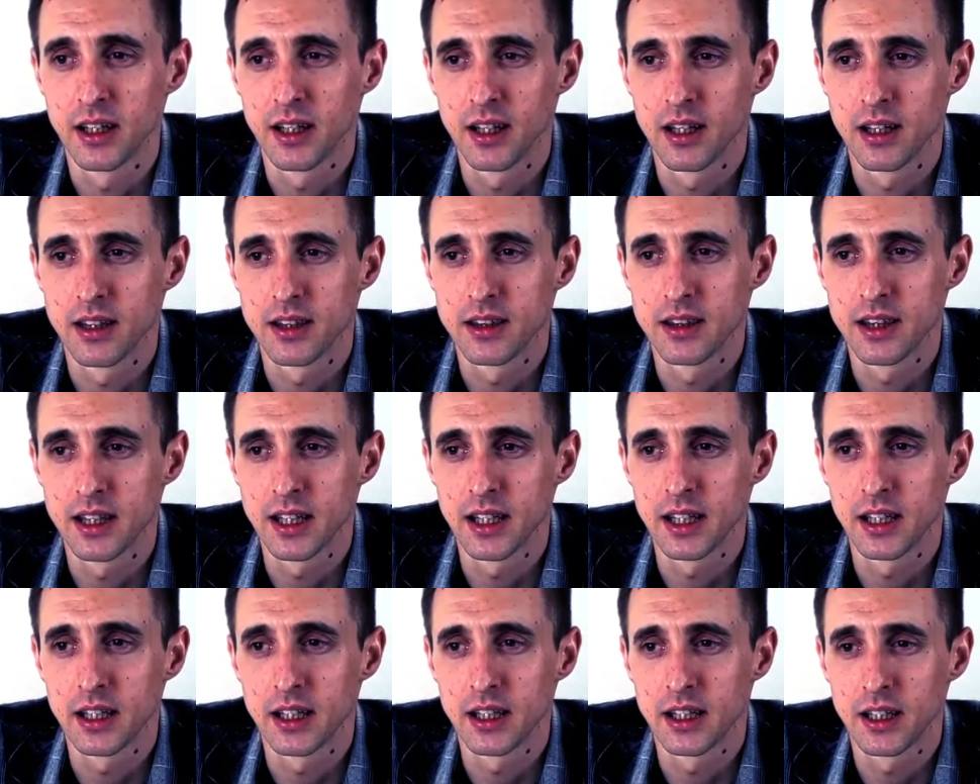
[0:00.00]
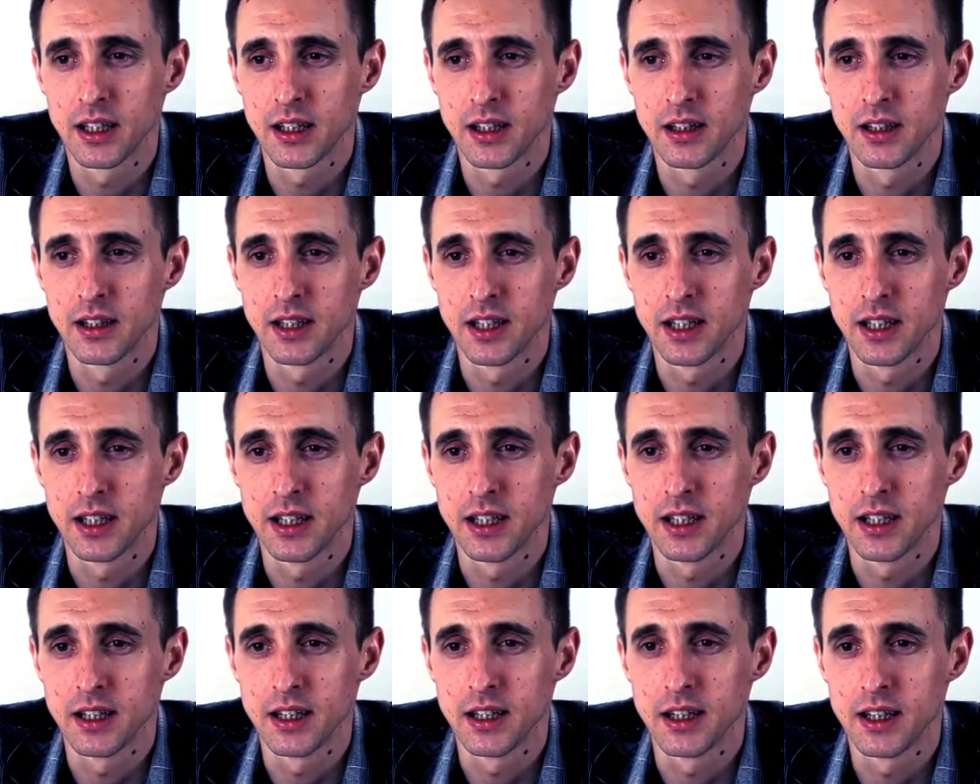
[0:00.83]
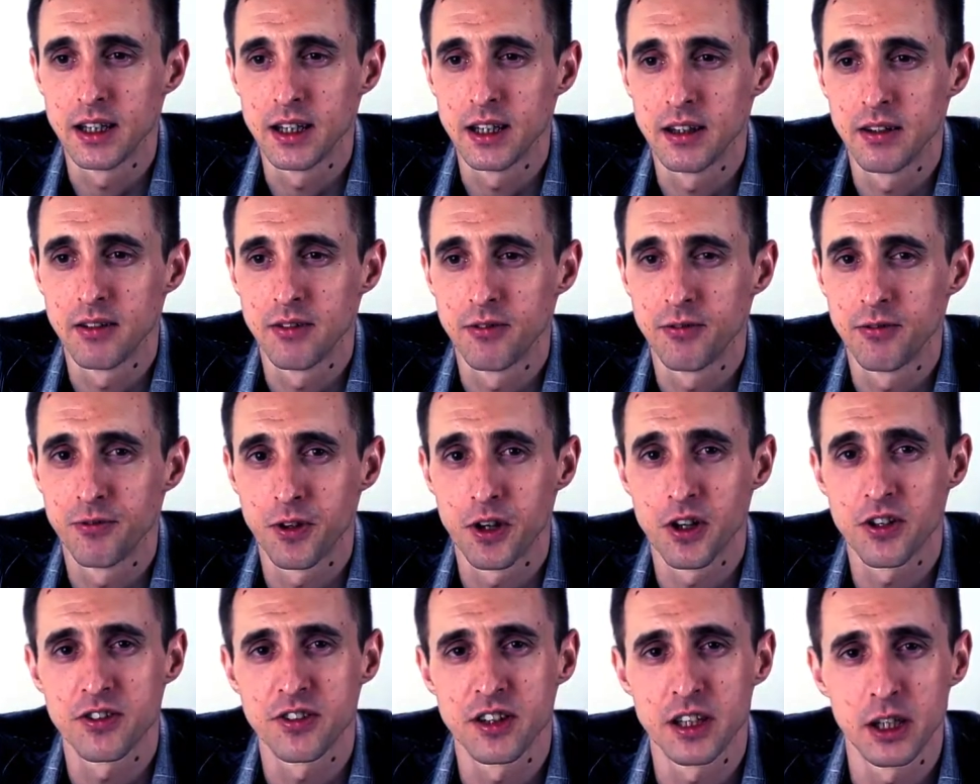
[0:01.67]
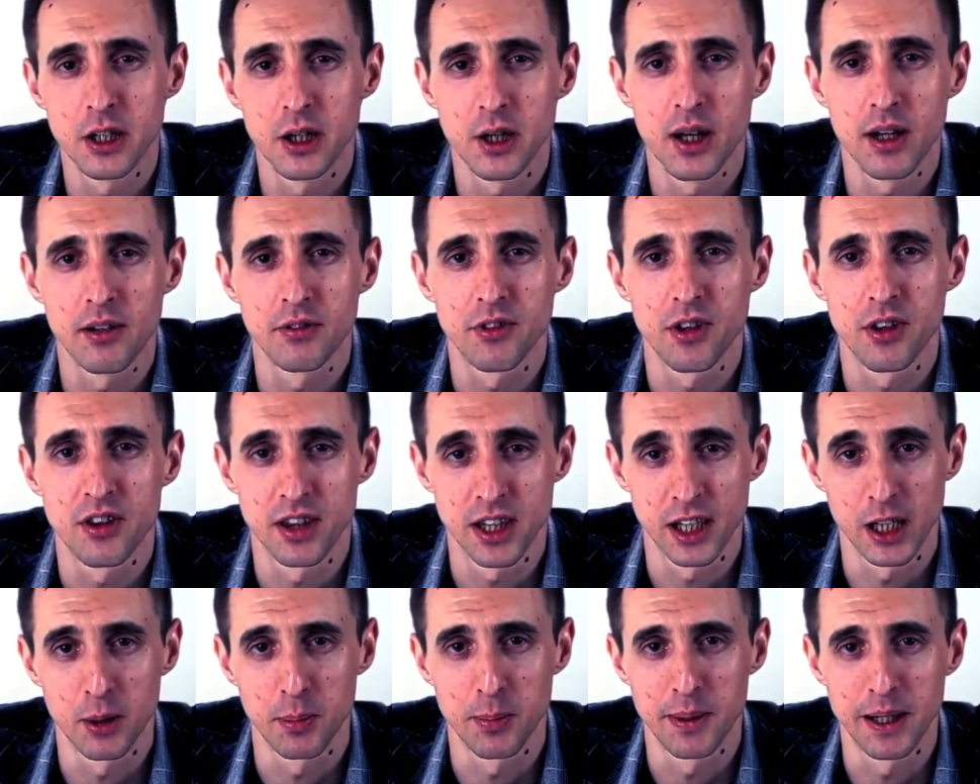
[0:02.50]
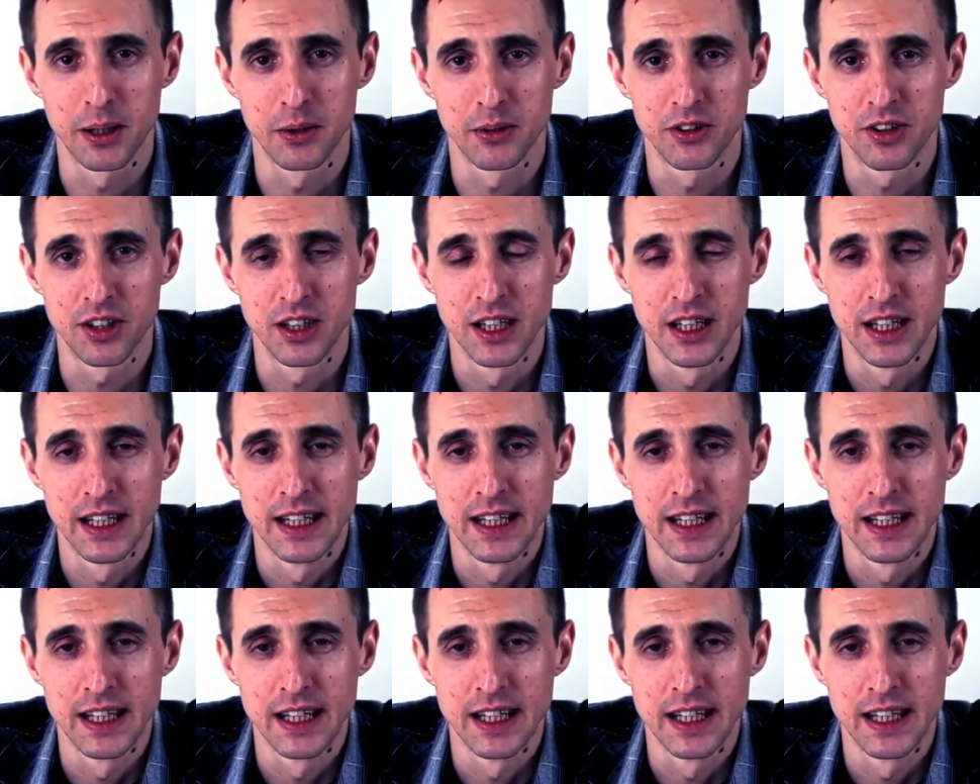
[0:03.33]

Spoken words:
I think the first thing you have to think about